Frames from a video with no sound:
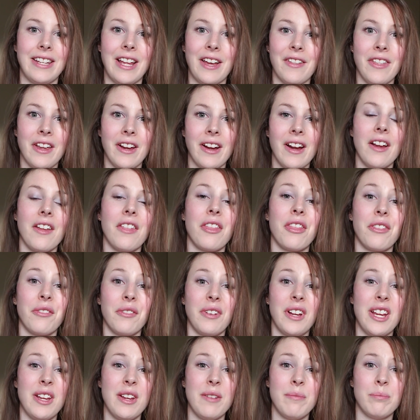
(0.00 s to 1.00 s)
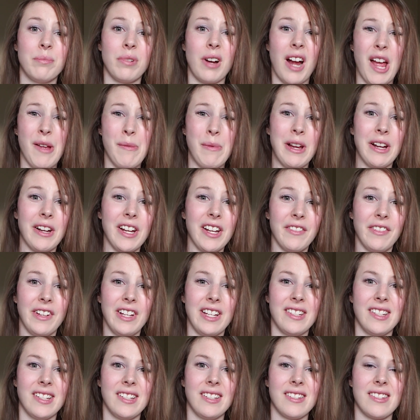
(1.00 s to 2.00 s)
Now there are three primary
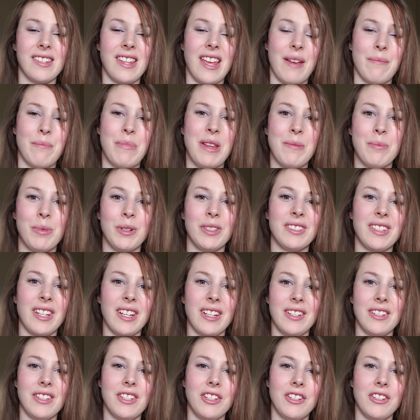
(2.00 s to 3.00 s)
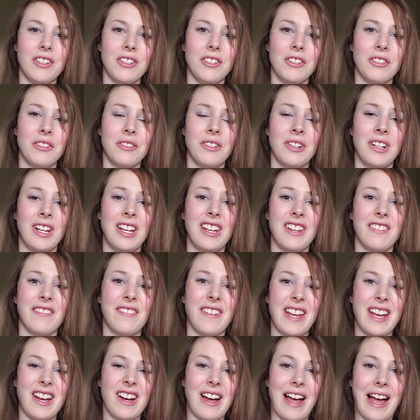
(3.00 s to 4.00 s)
reasons that people tend to
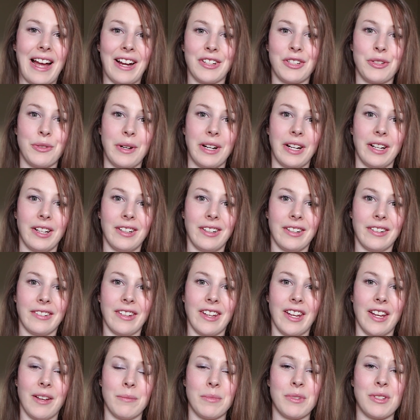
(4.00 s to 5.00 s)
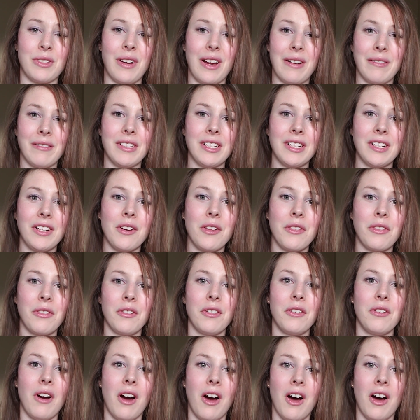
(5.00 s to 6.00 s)
fail actuarial exams. So I'm going to go
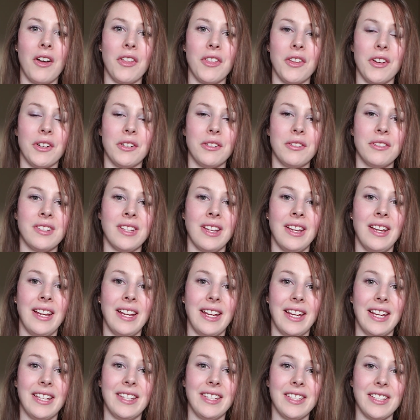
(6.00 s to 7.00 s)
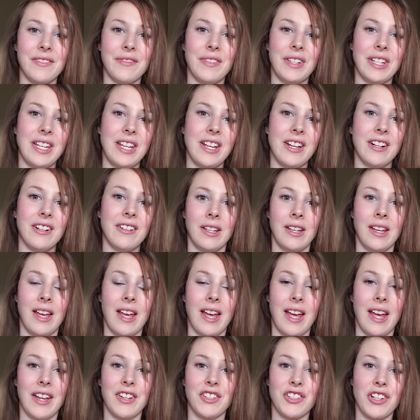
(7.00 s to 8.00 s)
through all those in this video
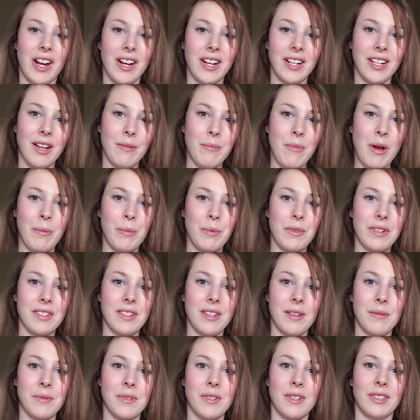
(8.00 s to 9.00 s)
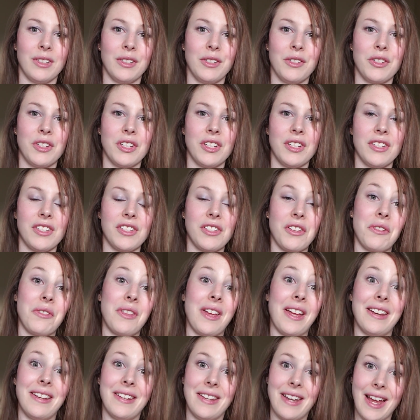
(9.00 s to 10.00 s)
and try to come up with some solutions so
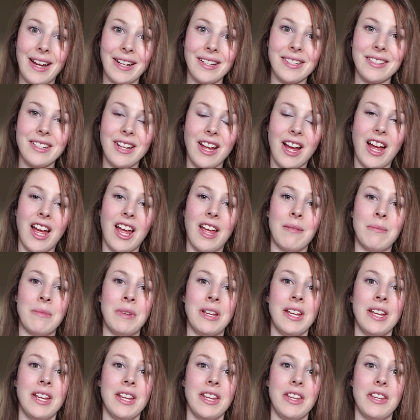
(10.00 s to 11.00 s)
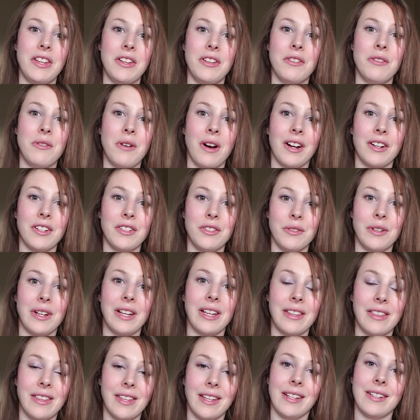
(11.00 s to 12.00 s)
that next time you are
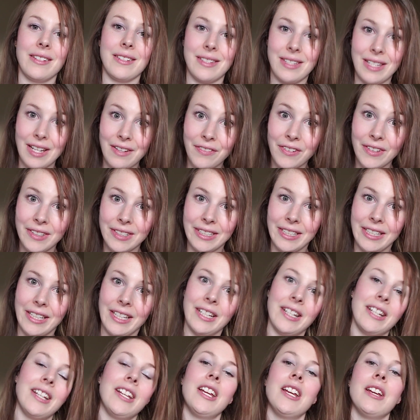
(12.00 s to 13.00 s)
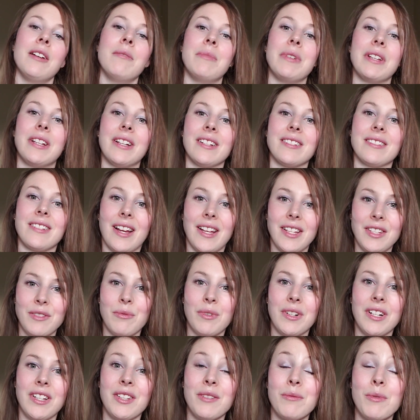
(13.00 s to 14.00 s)
doing things differently. Because that's
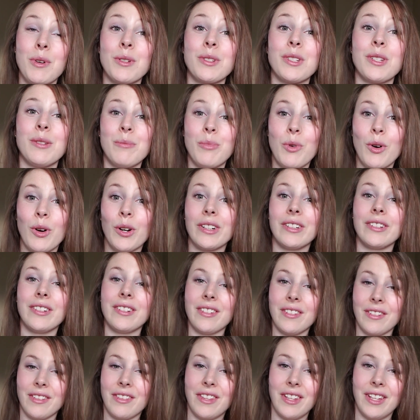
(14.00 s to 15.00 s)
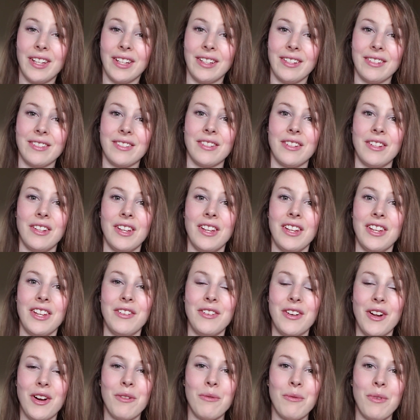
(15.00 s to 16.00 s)
one of the most important things.
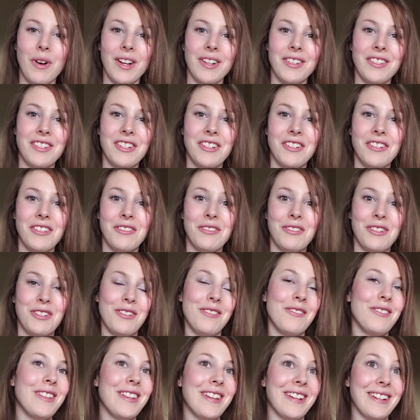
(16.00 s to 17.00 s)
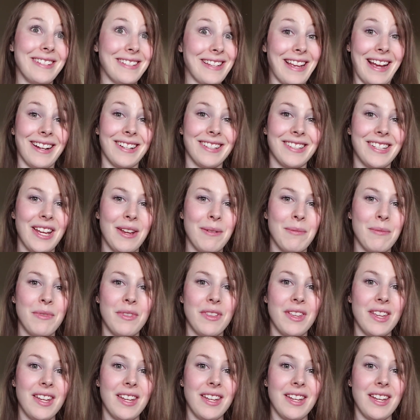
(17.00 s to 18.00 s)
You don't want to do the exact same
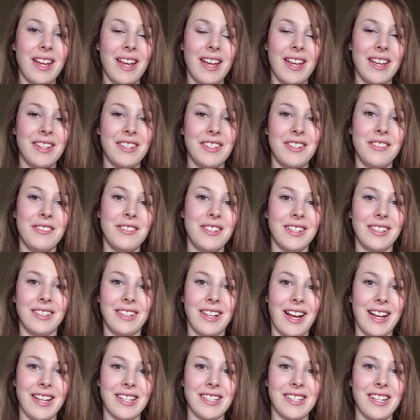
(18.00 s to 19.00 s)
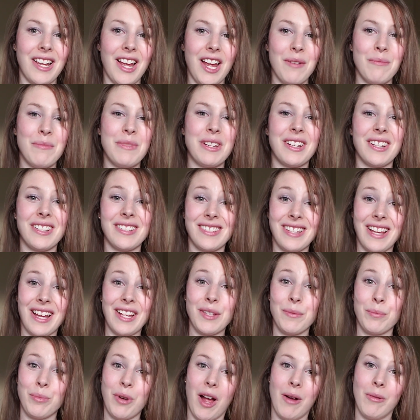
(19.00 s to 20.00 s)
thing as you did last time because
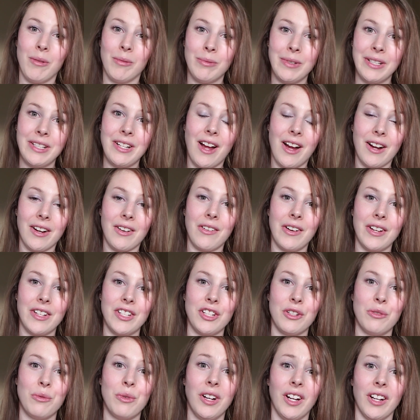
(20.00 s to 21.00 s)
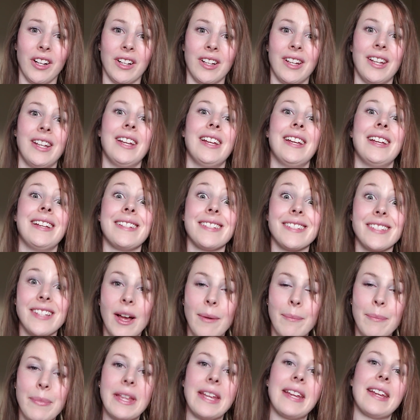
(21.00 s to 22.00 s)
that's probably not going to work.
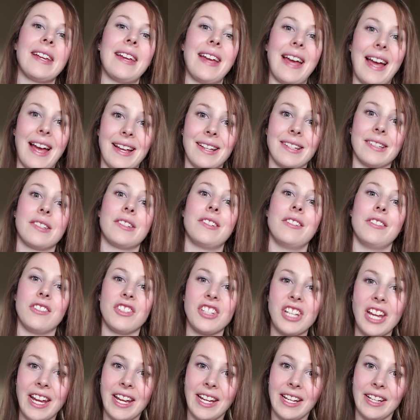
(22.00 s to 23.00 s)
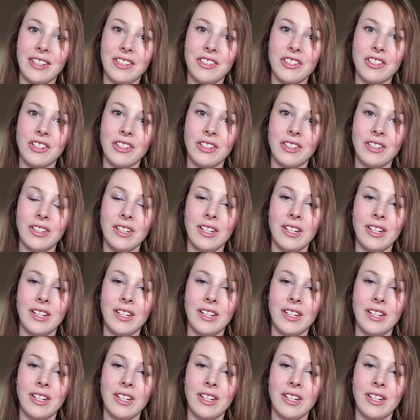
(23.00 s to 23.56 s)
Something has to change.